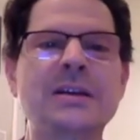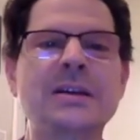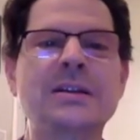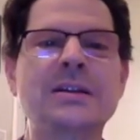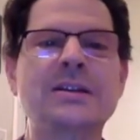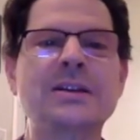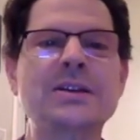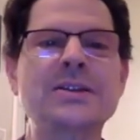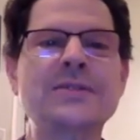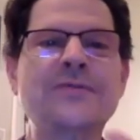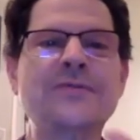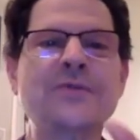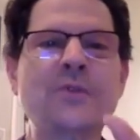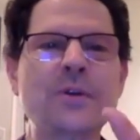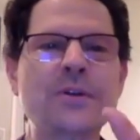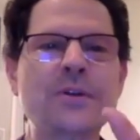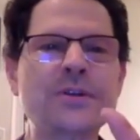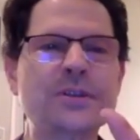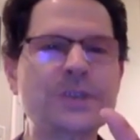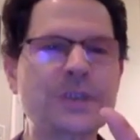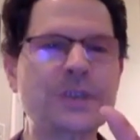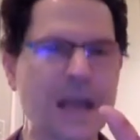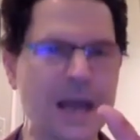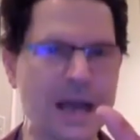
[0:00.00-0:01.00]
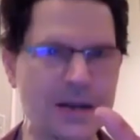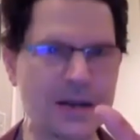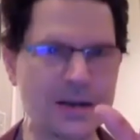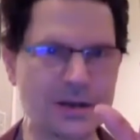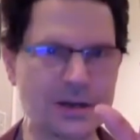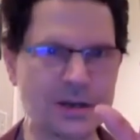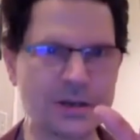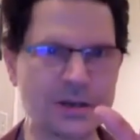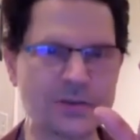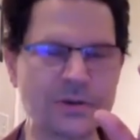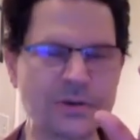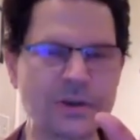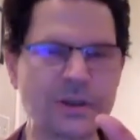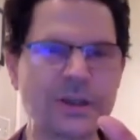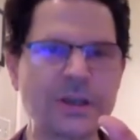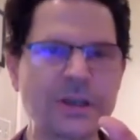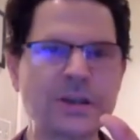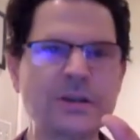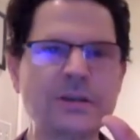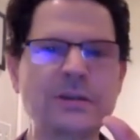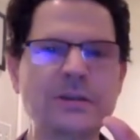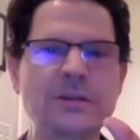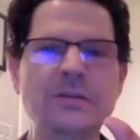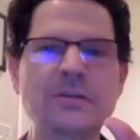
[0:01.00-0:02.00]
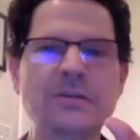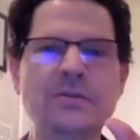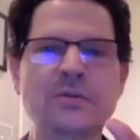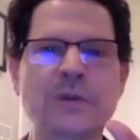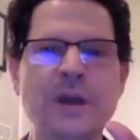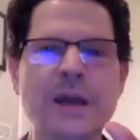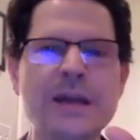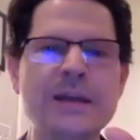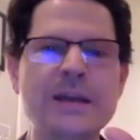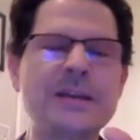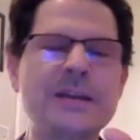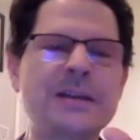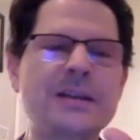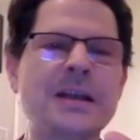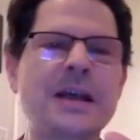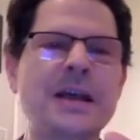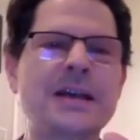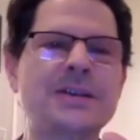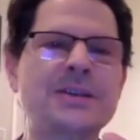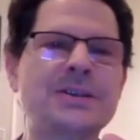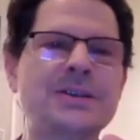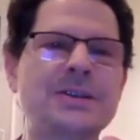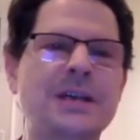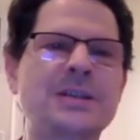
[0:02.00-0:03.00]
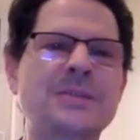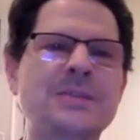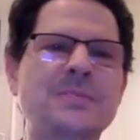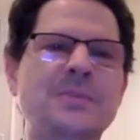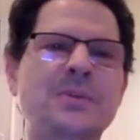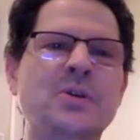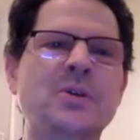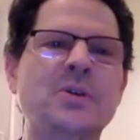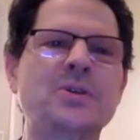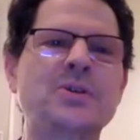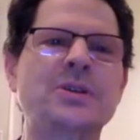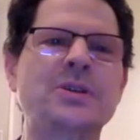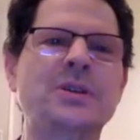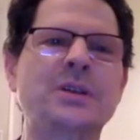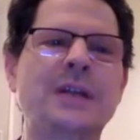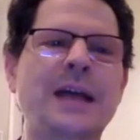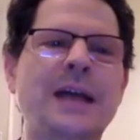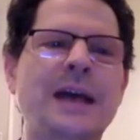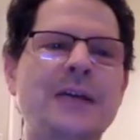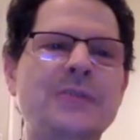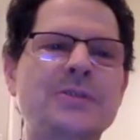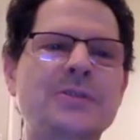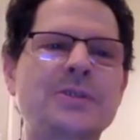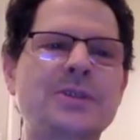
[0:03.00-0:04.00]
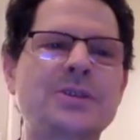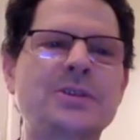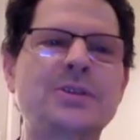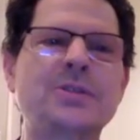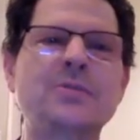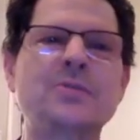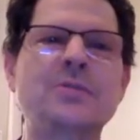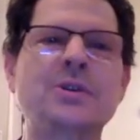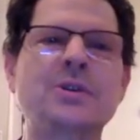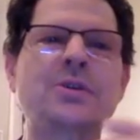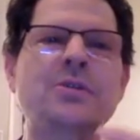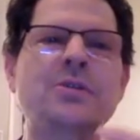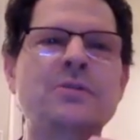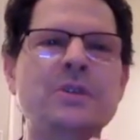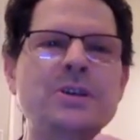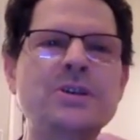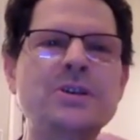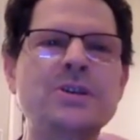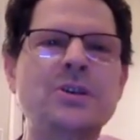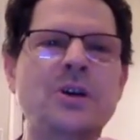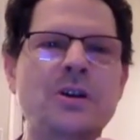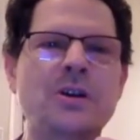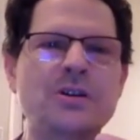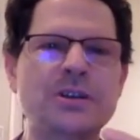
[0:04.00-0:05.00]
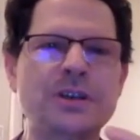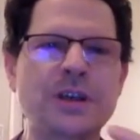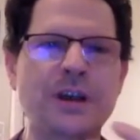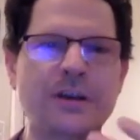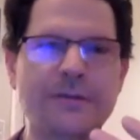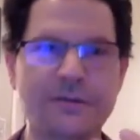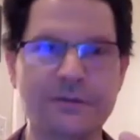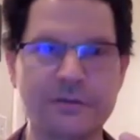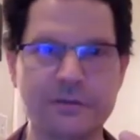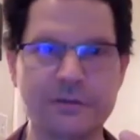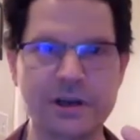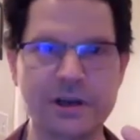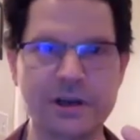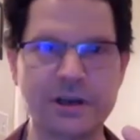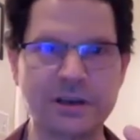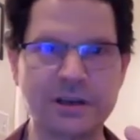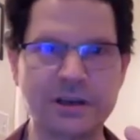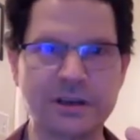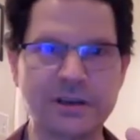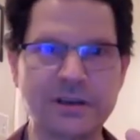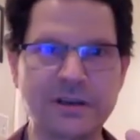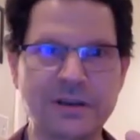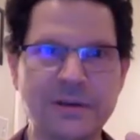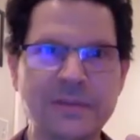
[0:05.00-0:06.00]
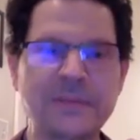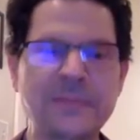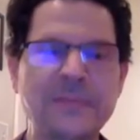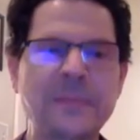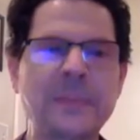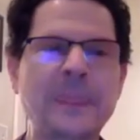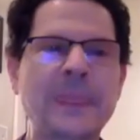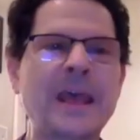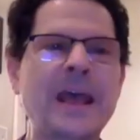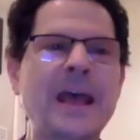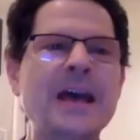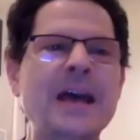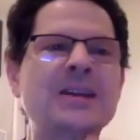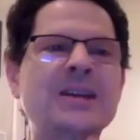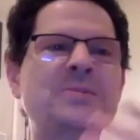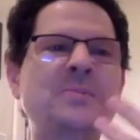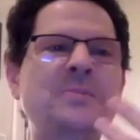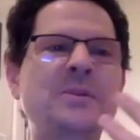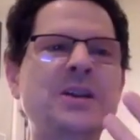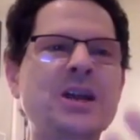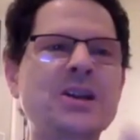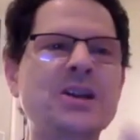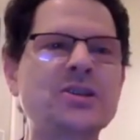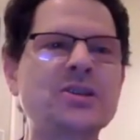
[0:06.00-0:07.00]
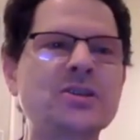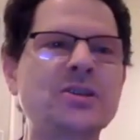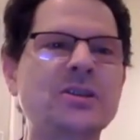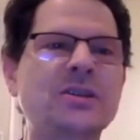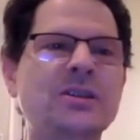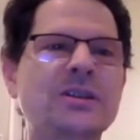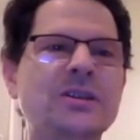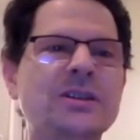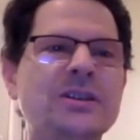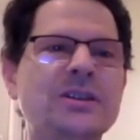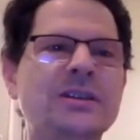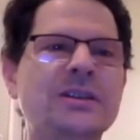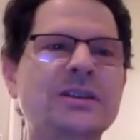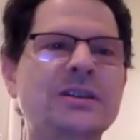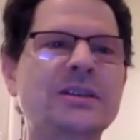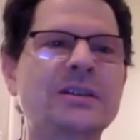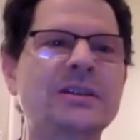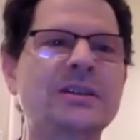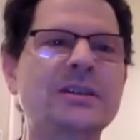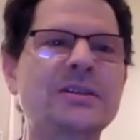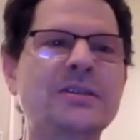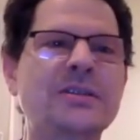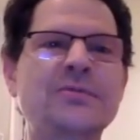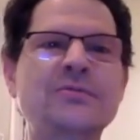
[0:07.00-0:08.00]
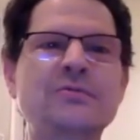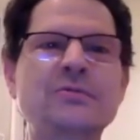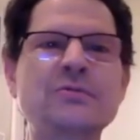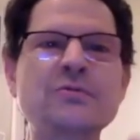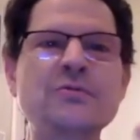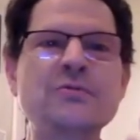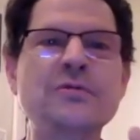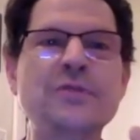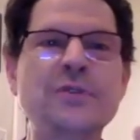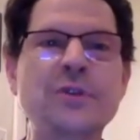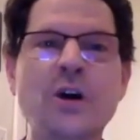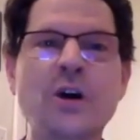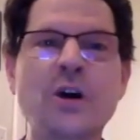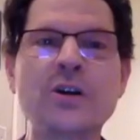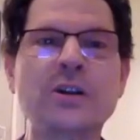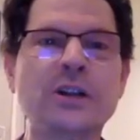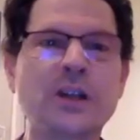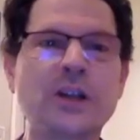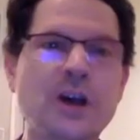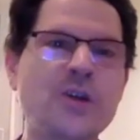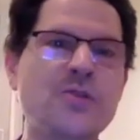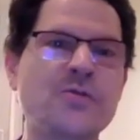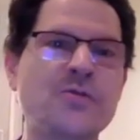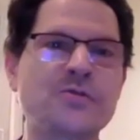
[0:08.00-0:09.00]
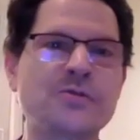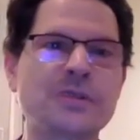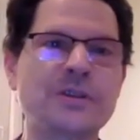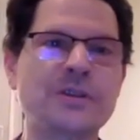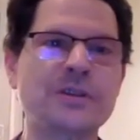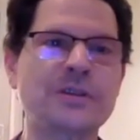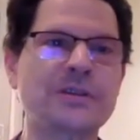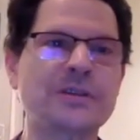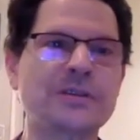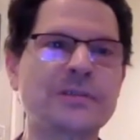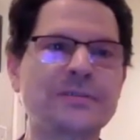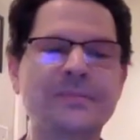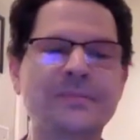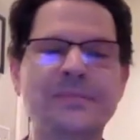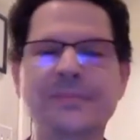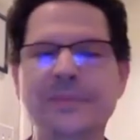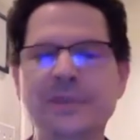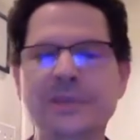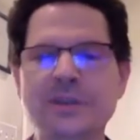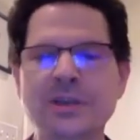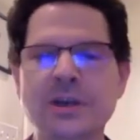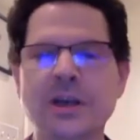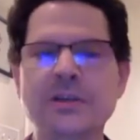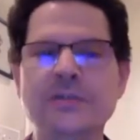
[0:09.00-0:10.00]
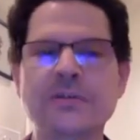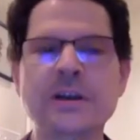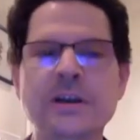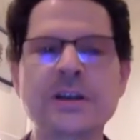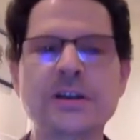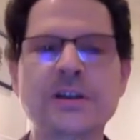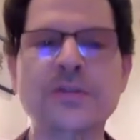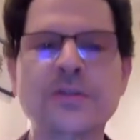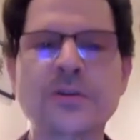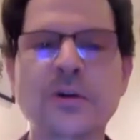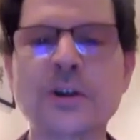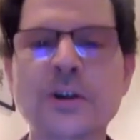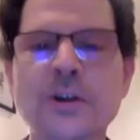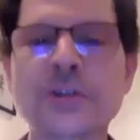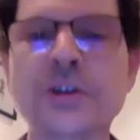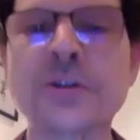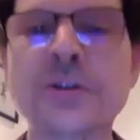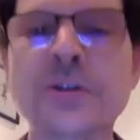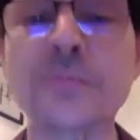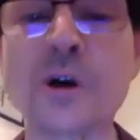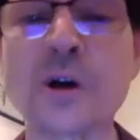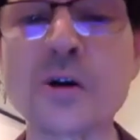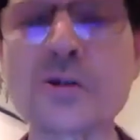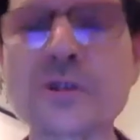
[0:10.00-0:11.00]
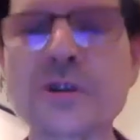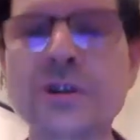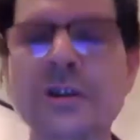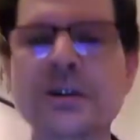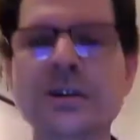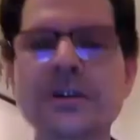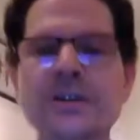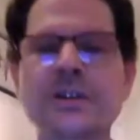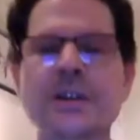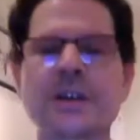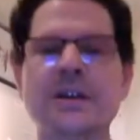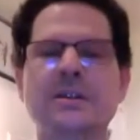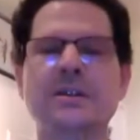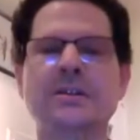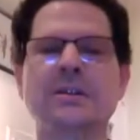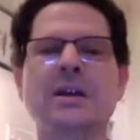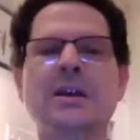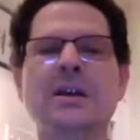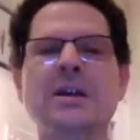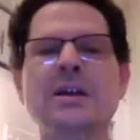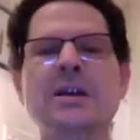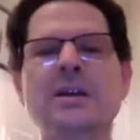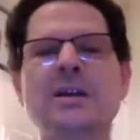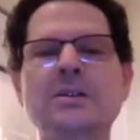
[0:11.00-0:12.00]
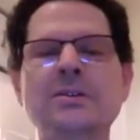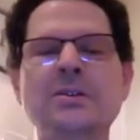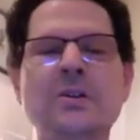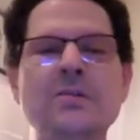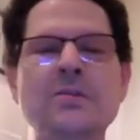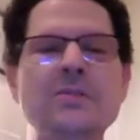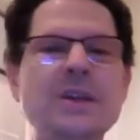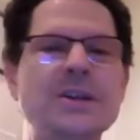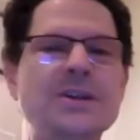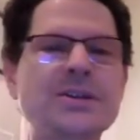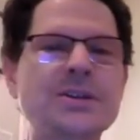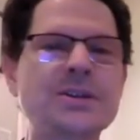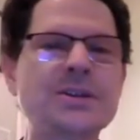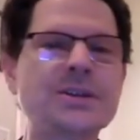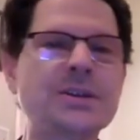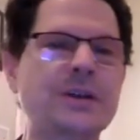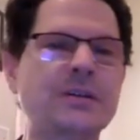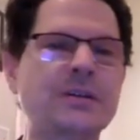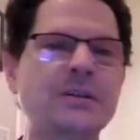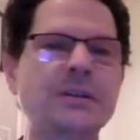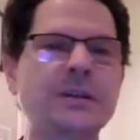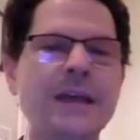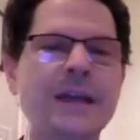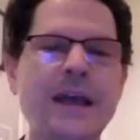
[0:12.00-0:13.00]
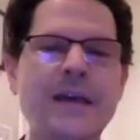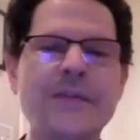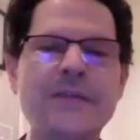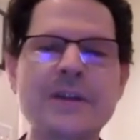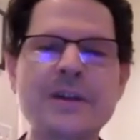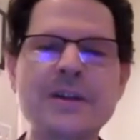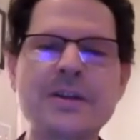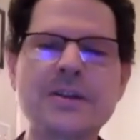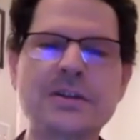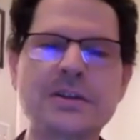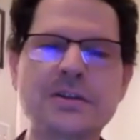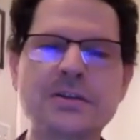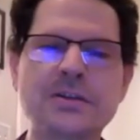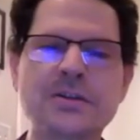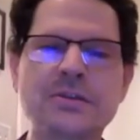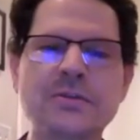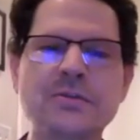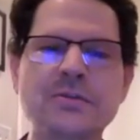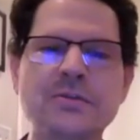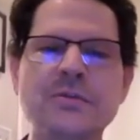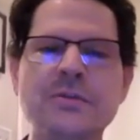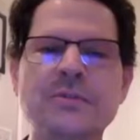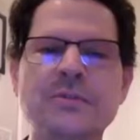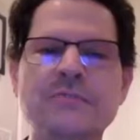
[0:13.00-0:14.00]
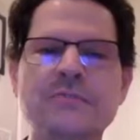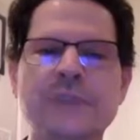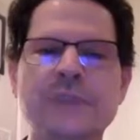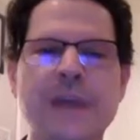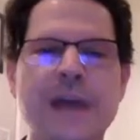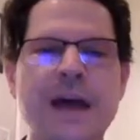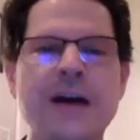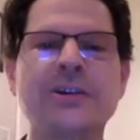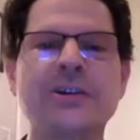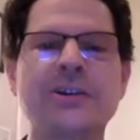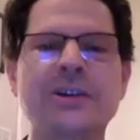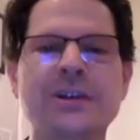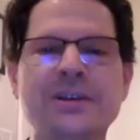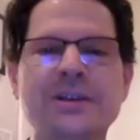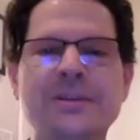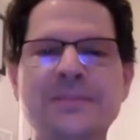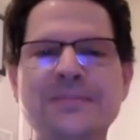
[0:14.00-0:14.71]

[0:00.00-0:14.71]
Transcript: This fourth skandha is really great in that sense because it allows us to increase our suffering exponentially through thought alone, generating thoughts and emotions that don't necessarily have anything to do with reality.